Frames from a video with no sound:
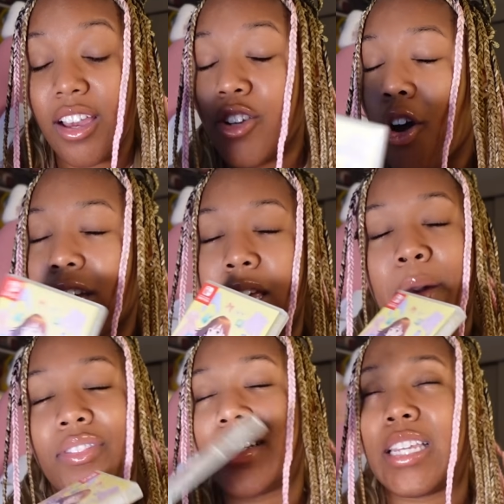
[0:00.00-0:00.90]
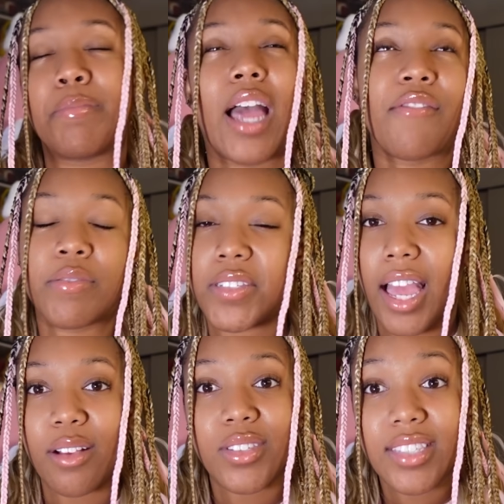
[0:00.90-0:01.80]
talking about the deep dive of
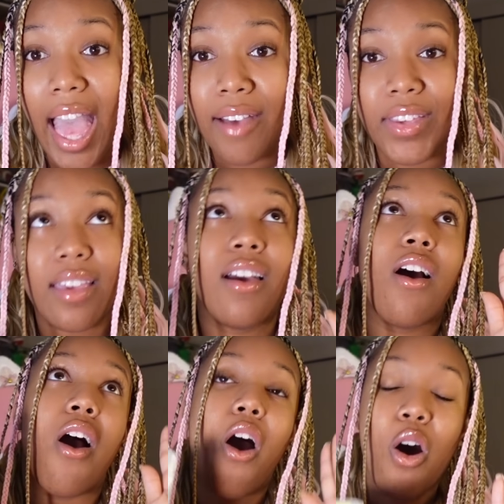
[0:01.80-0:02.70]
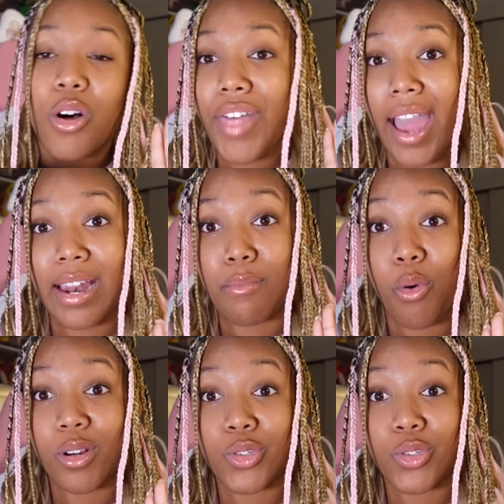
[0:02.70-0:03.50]
Style Savvy, all that and more.